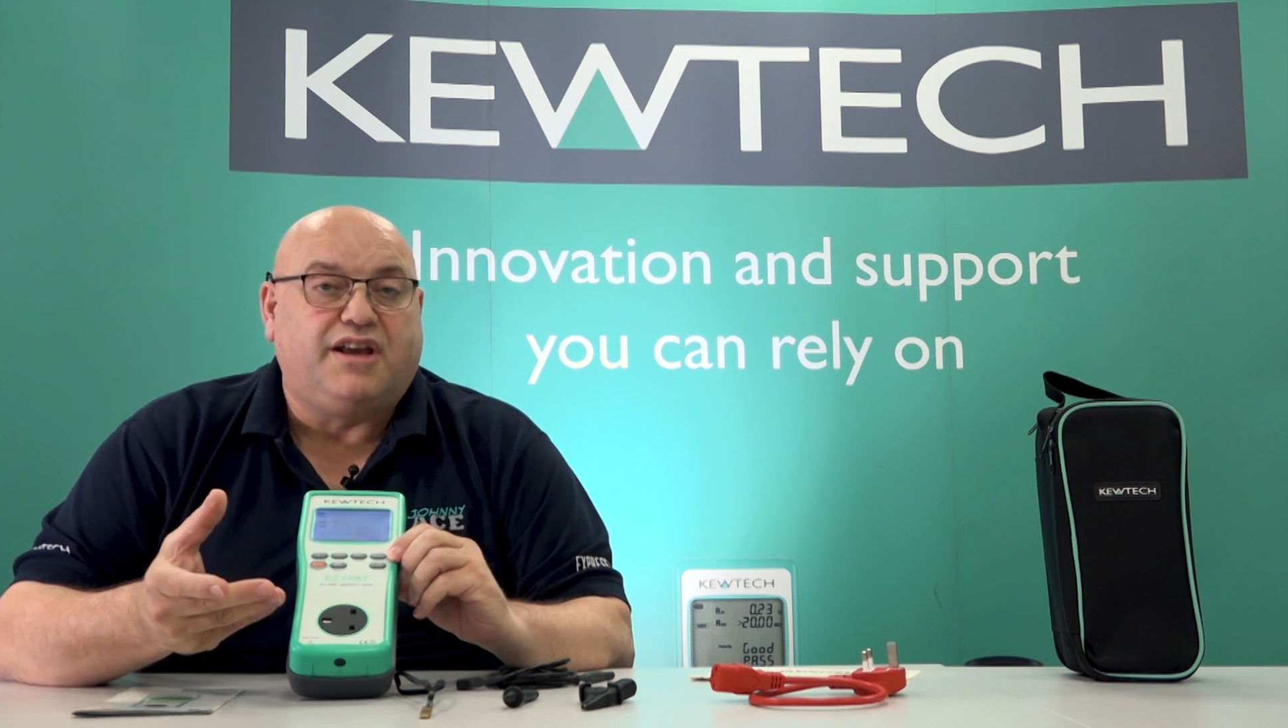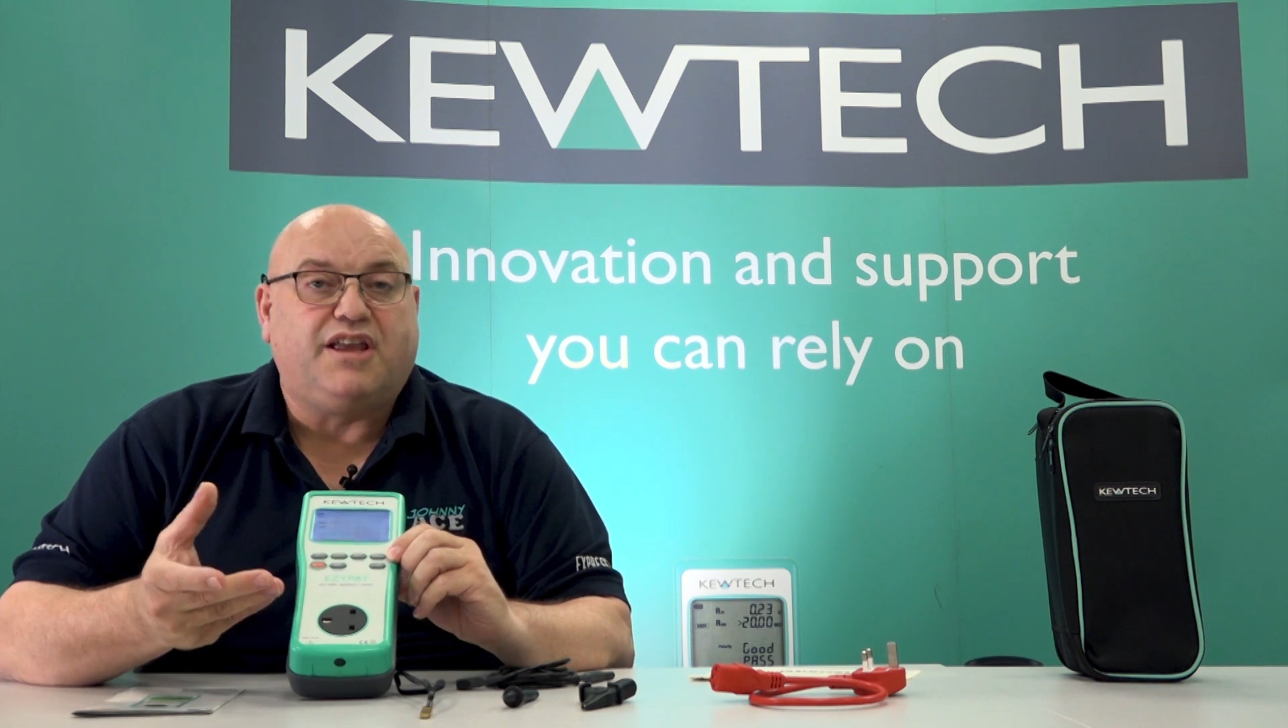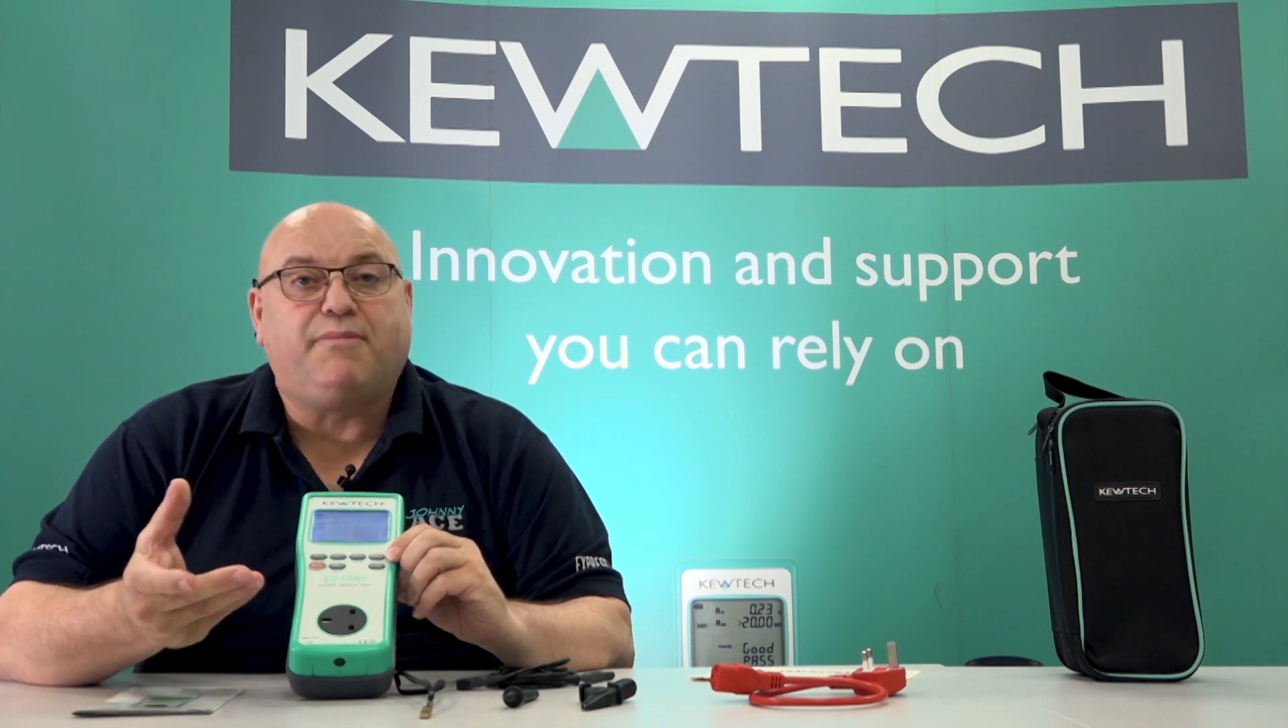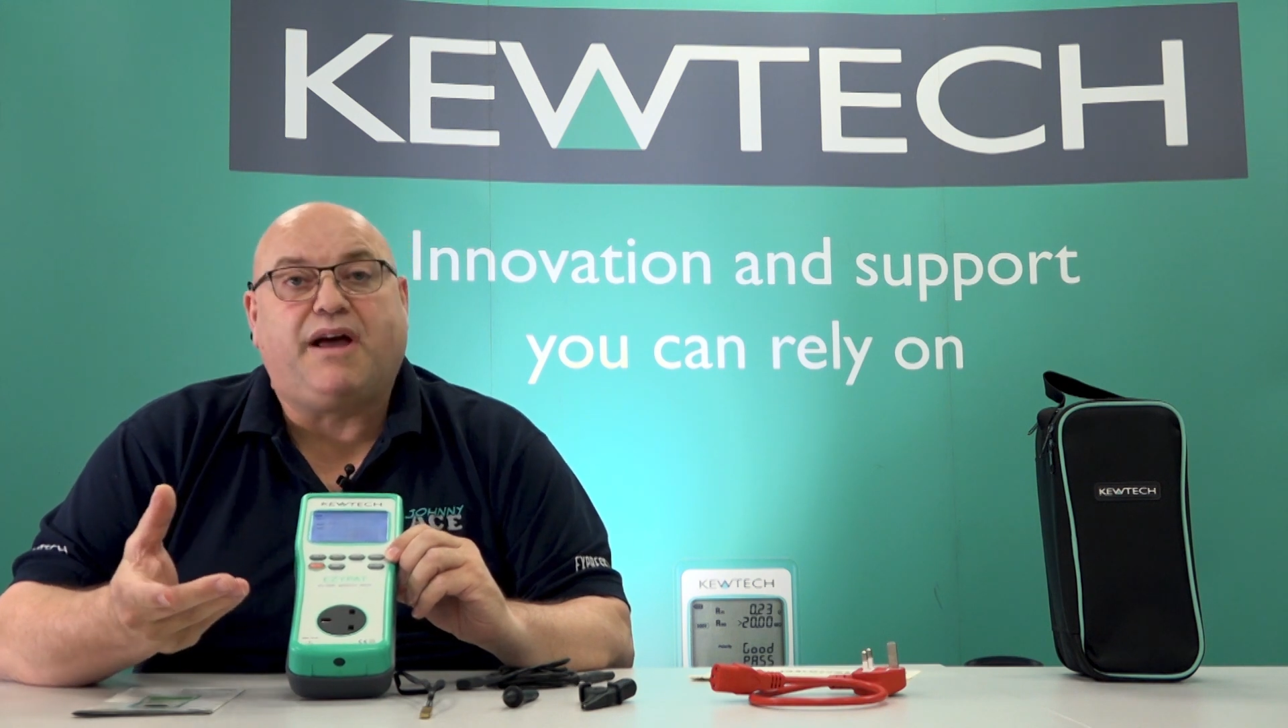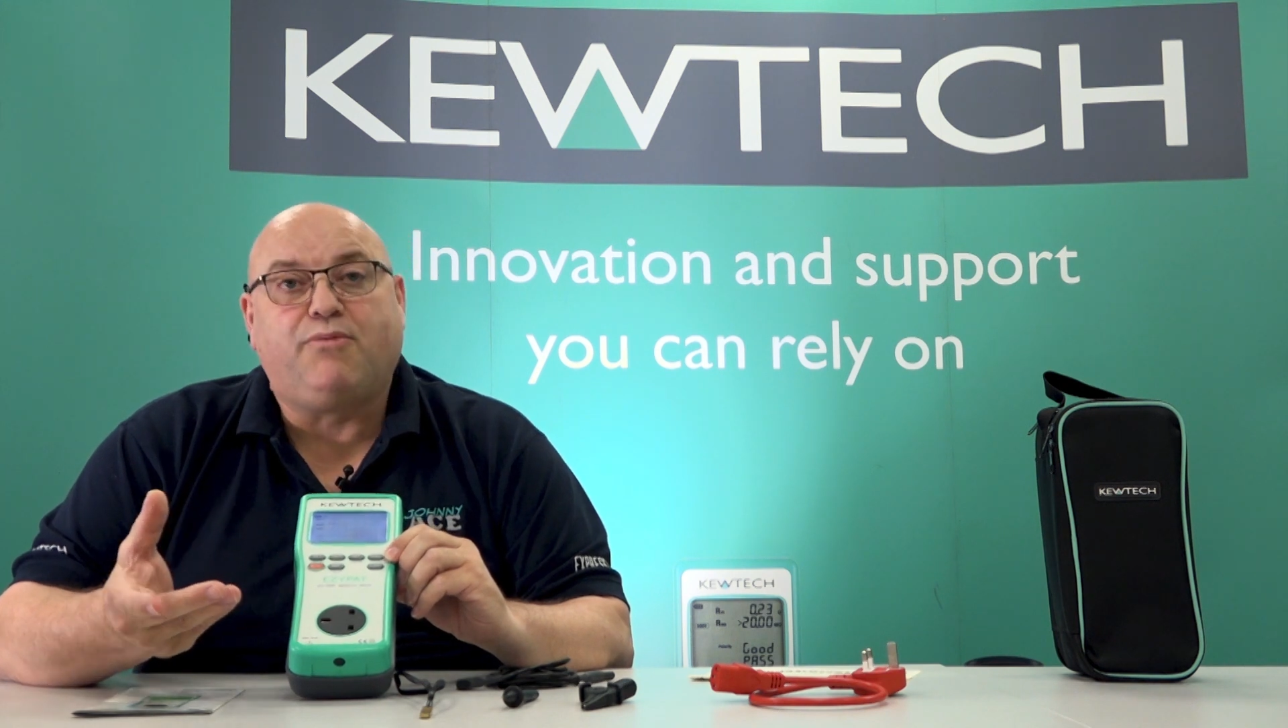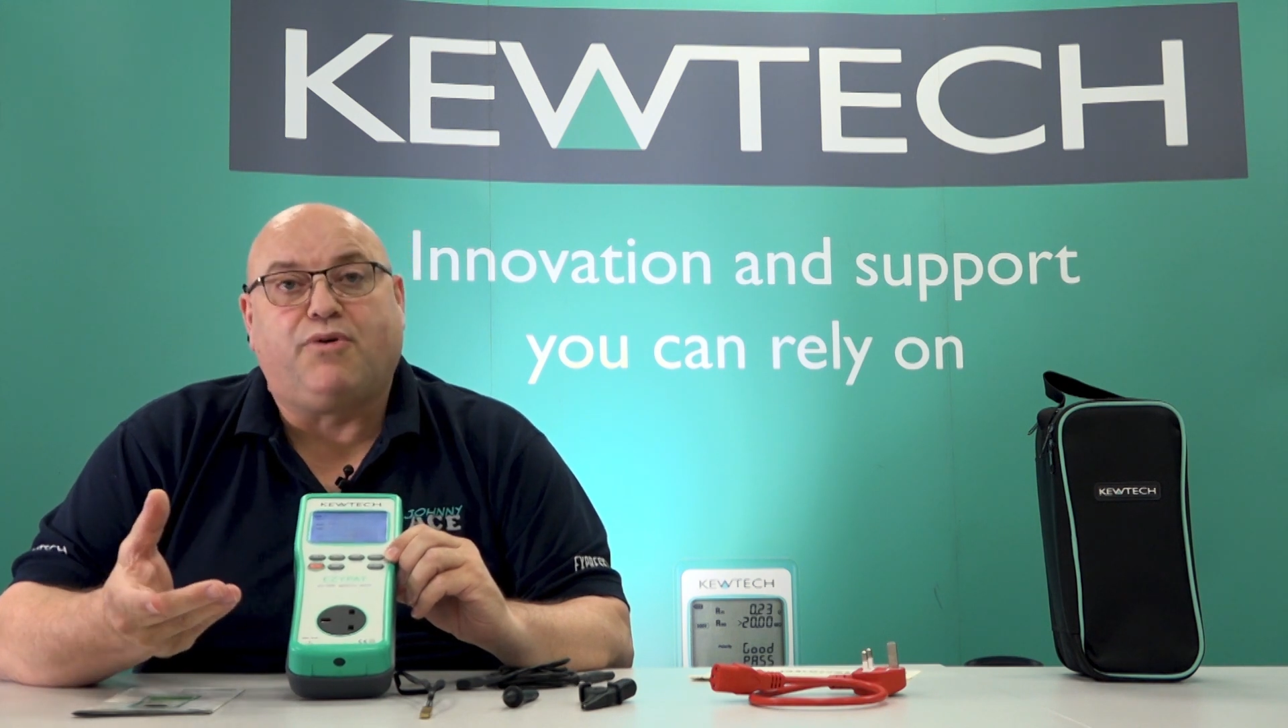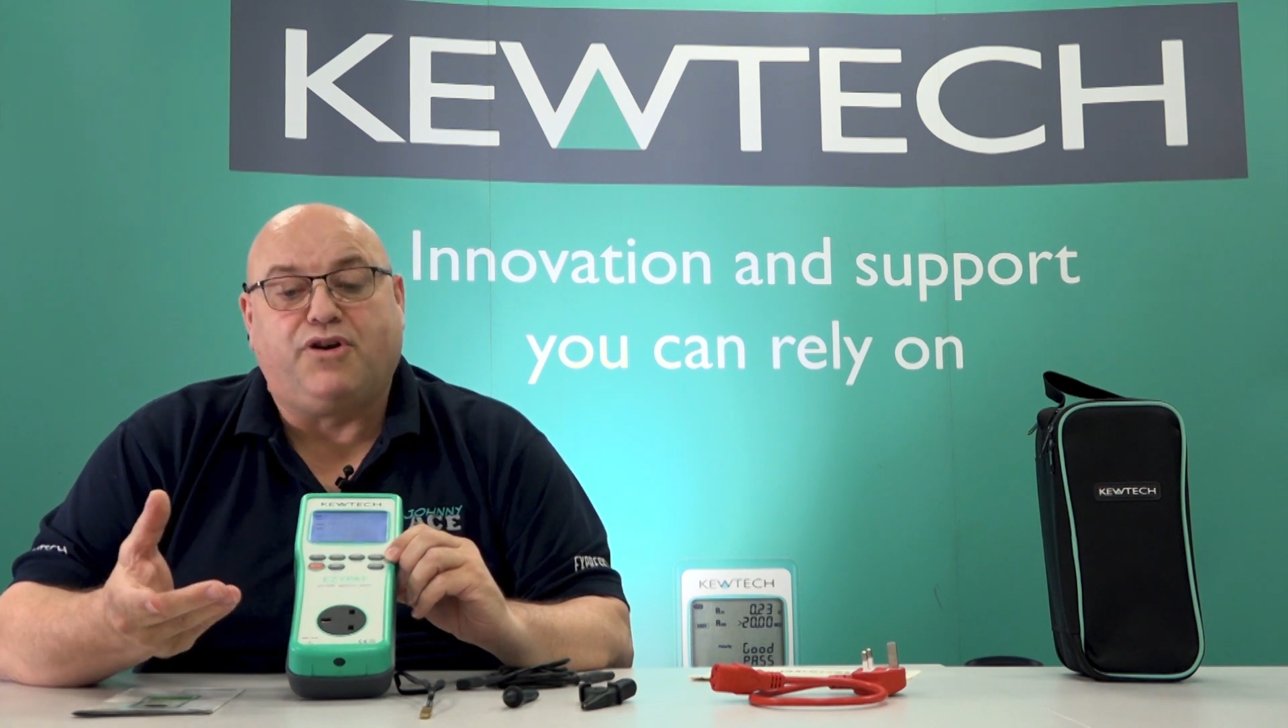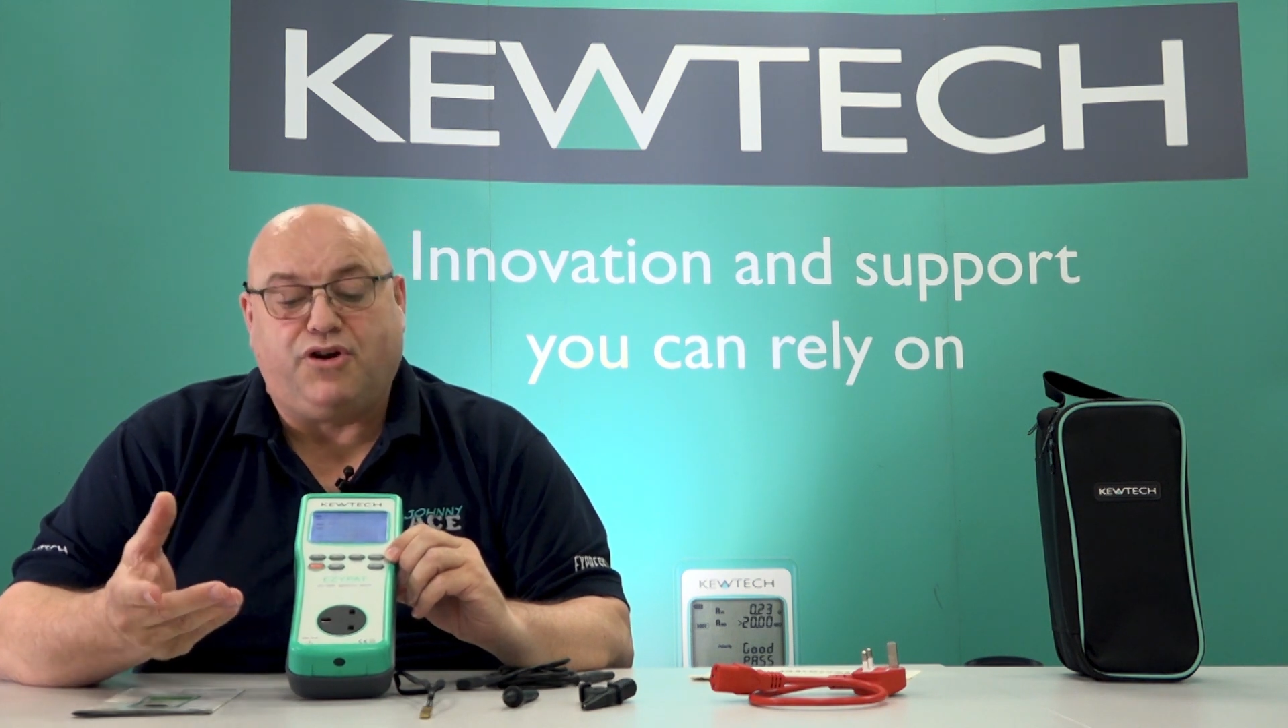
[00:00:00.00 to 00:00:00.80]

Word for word: you may want